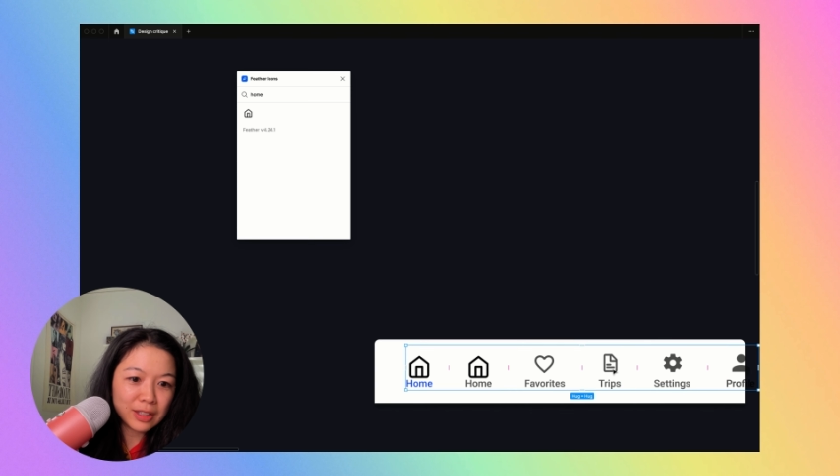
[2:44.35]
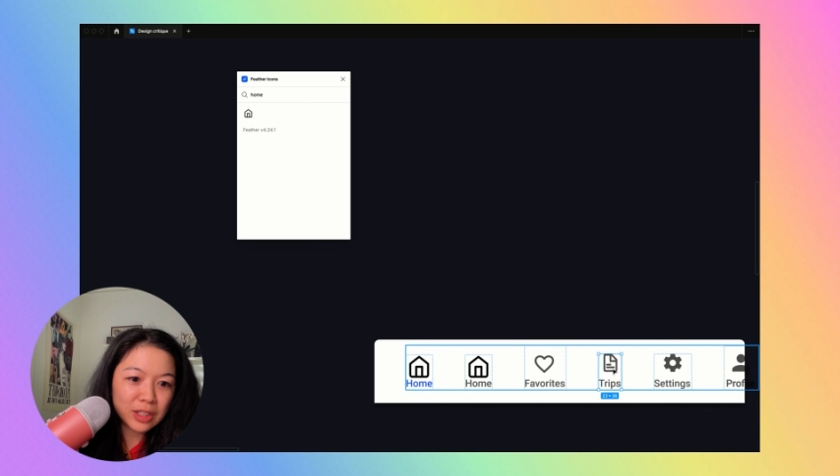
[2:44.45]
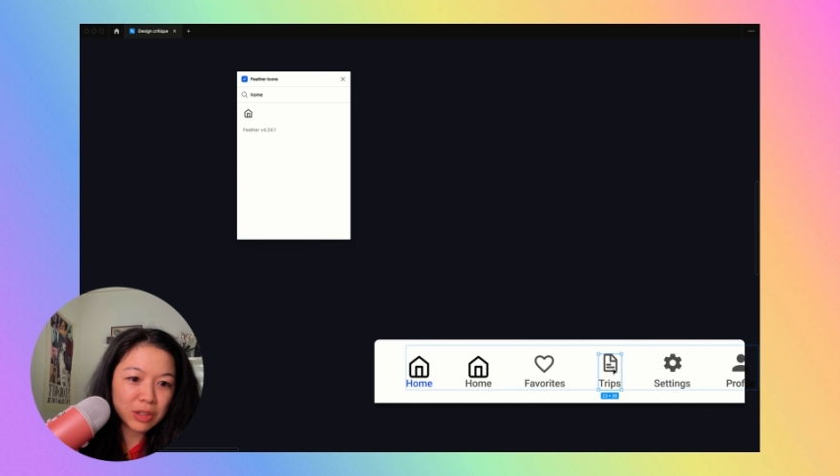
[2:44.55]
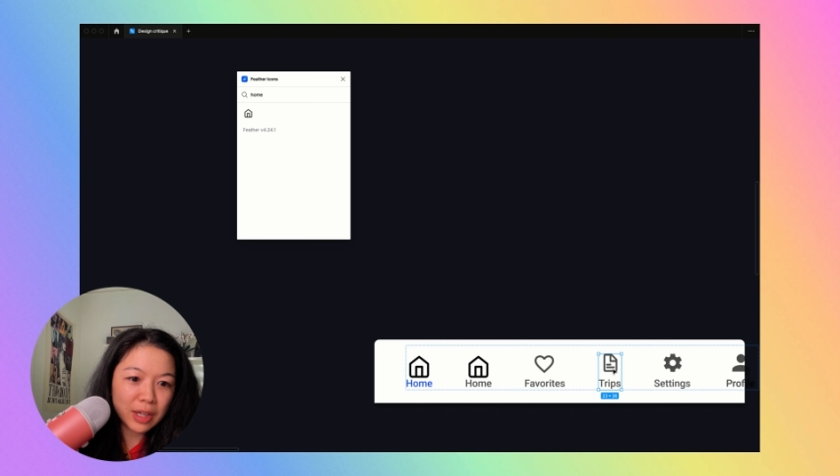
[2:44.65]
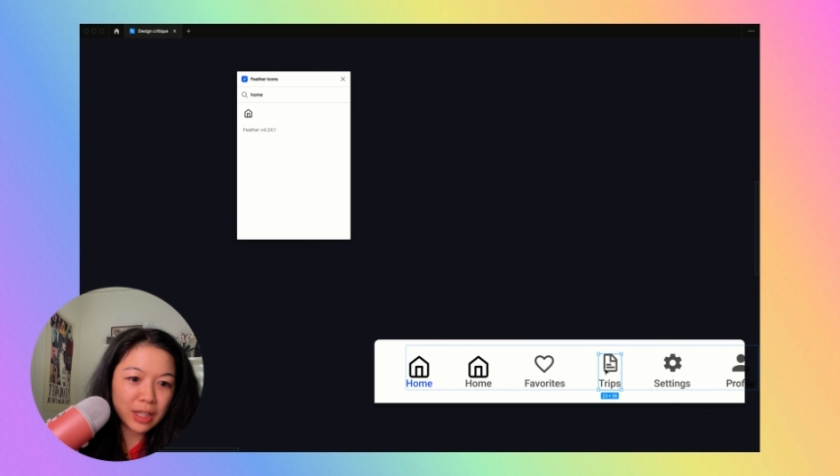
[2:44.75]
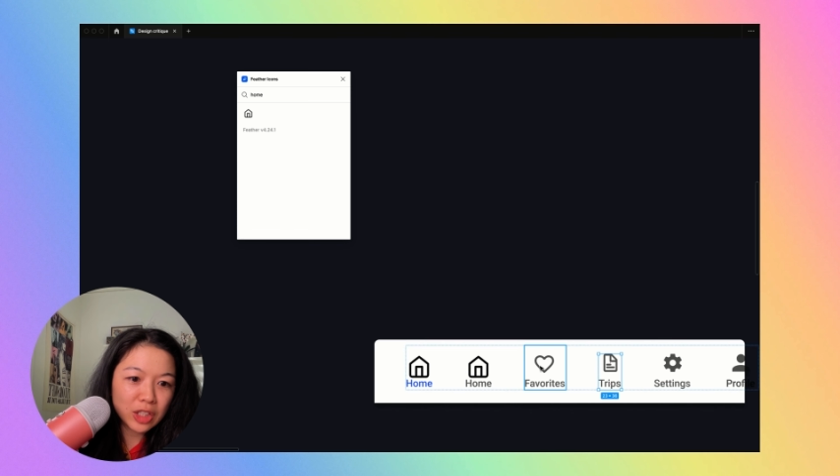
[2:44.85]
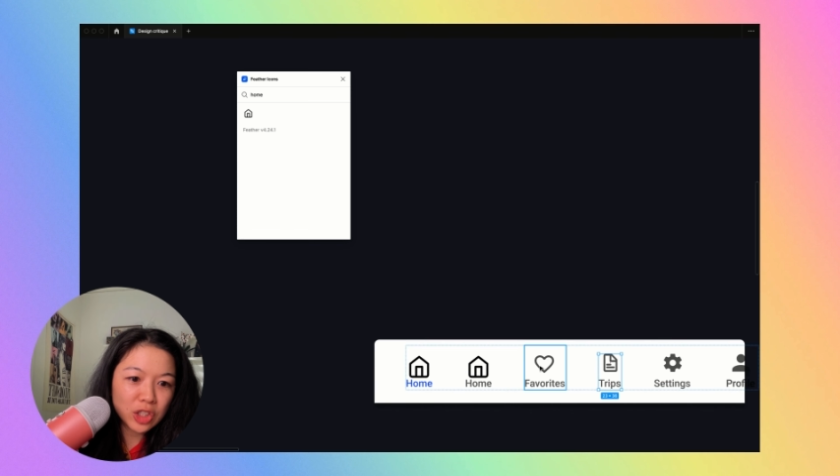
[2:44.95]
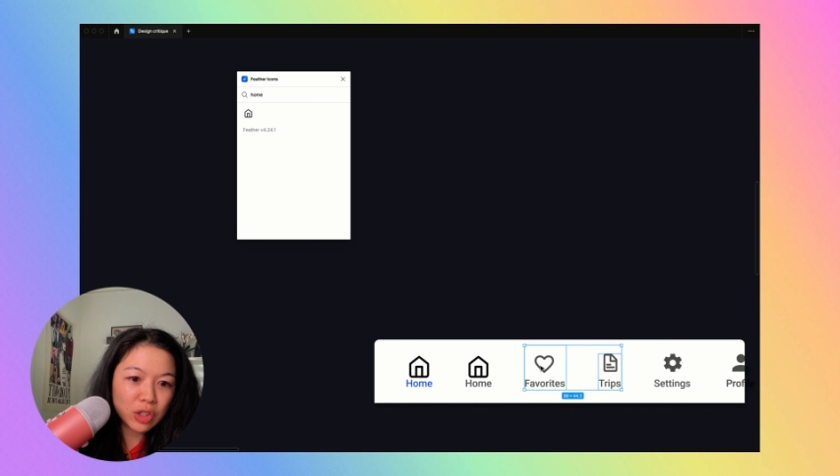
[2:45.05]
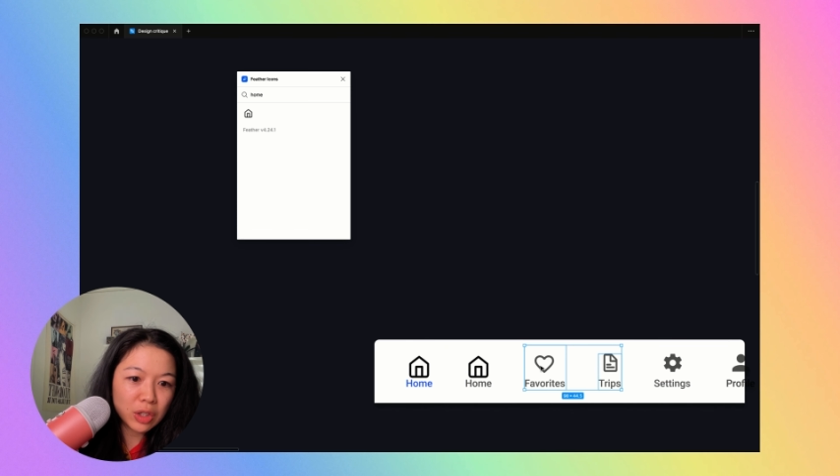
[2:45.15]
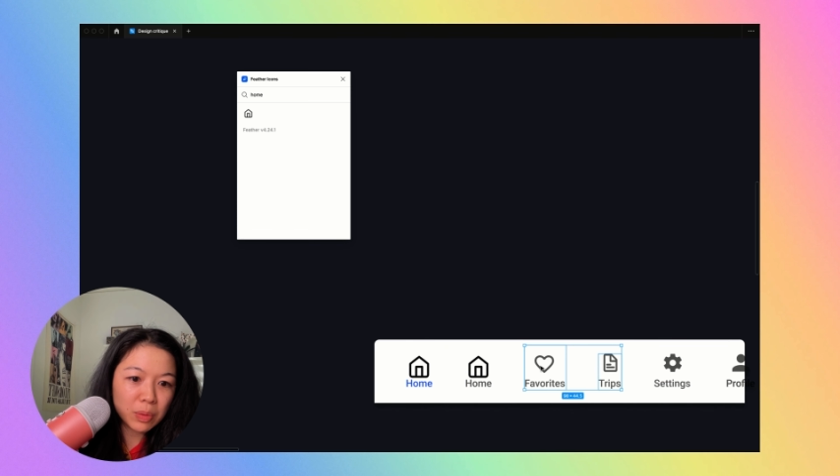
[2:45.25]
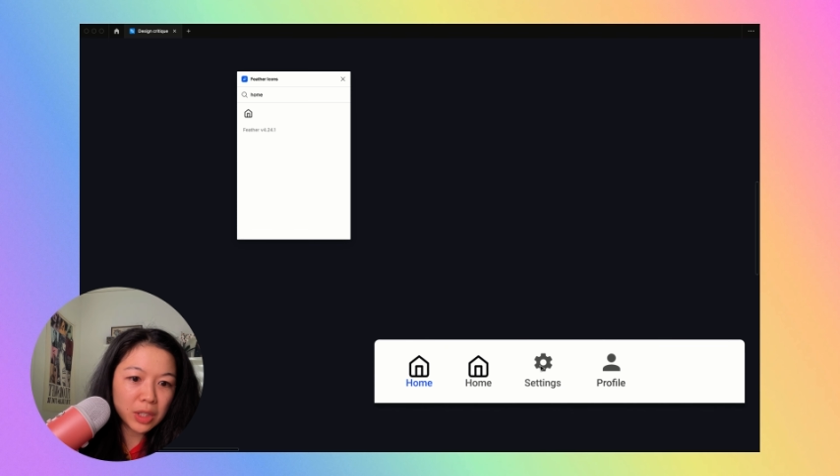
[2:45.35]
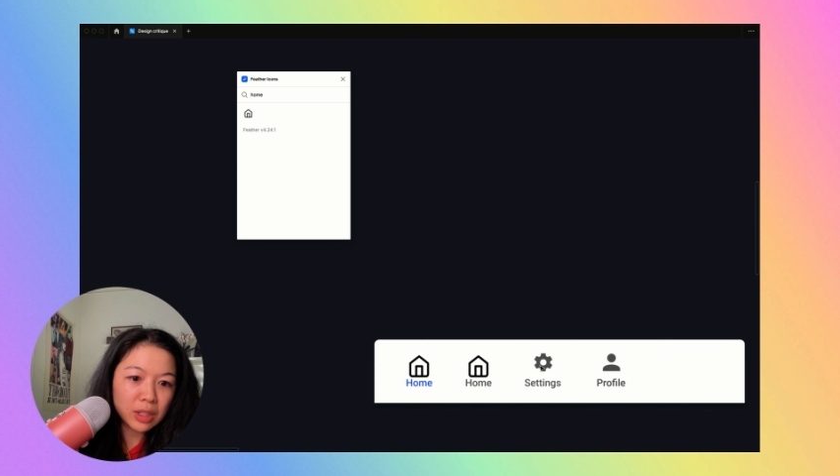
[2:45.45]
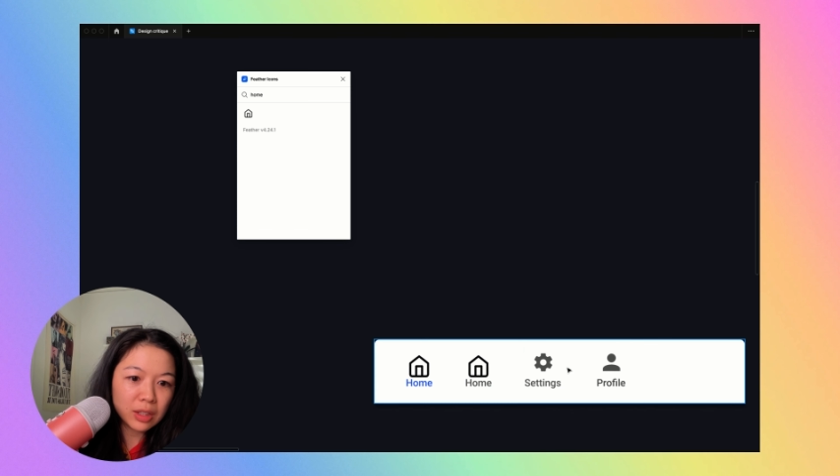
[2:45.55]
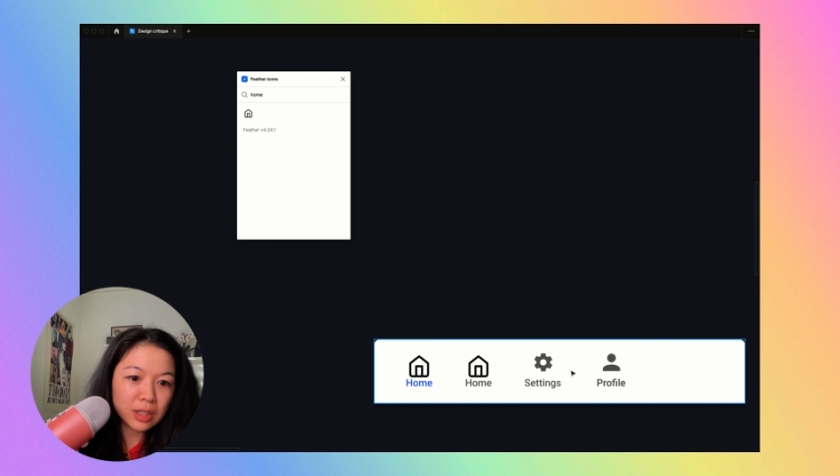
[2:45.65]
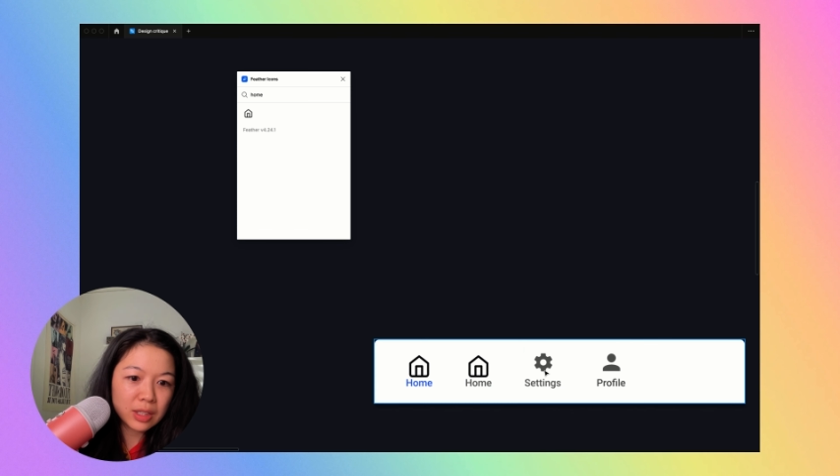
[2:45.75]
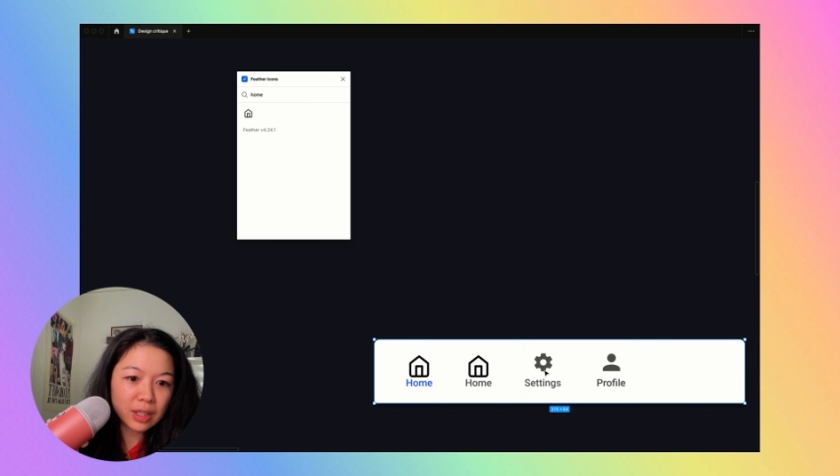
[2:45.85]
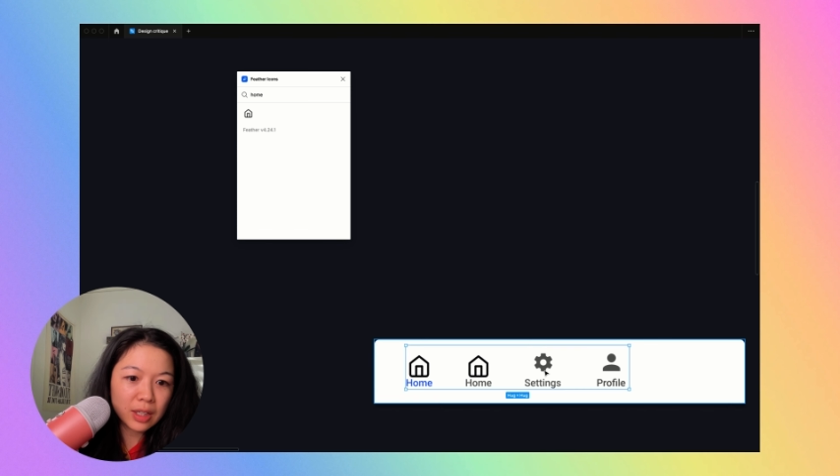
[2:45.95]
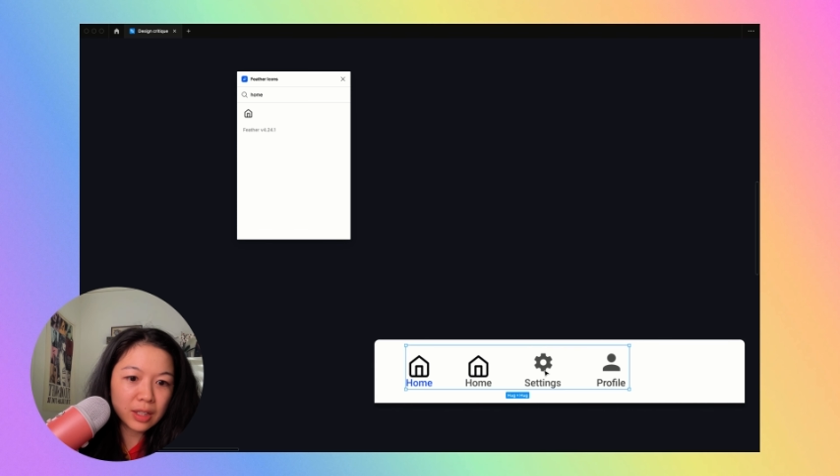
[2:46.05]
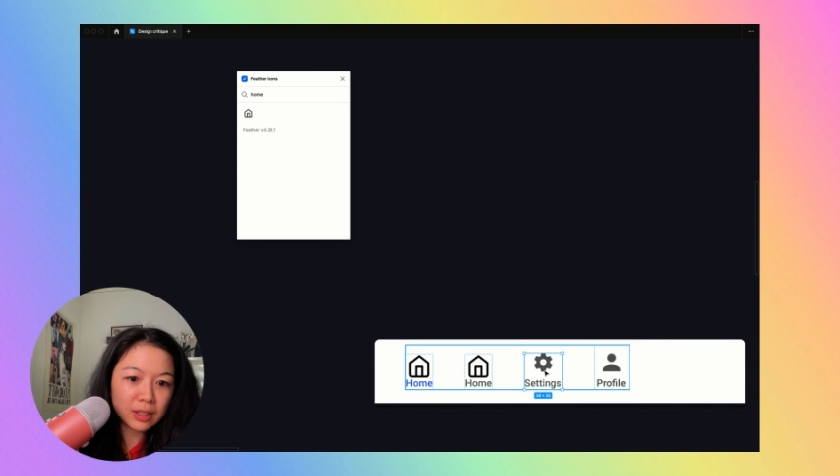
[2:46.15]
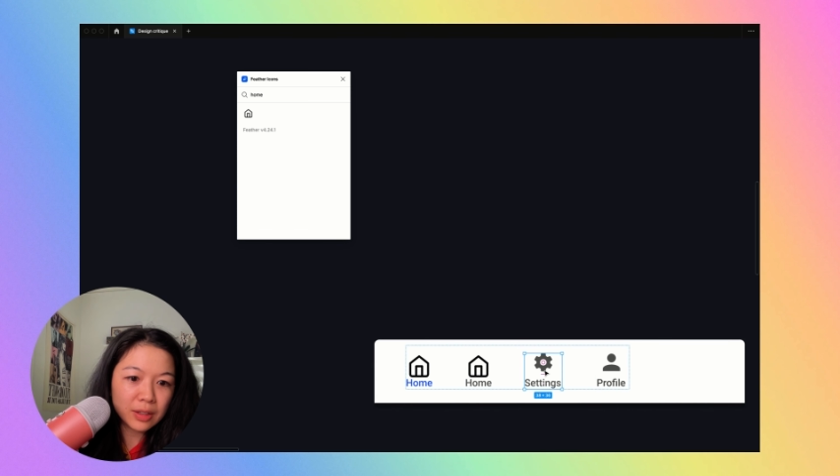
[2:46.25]
so that I can show you what it looks
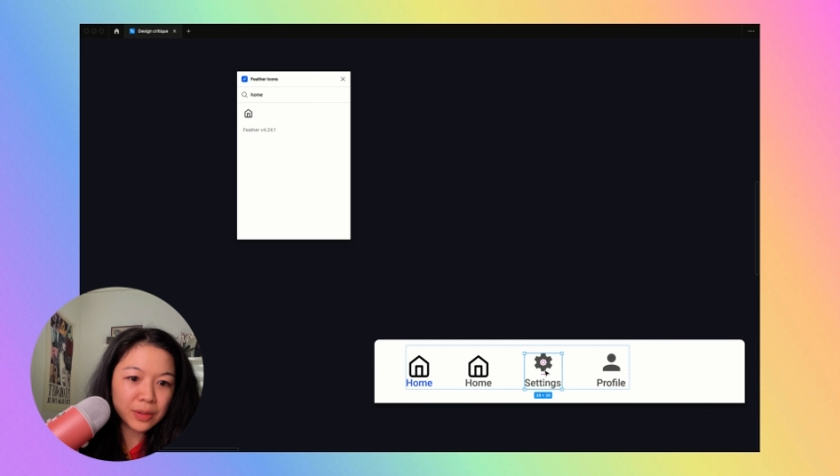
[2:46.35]
like.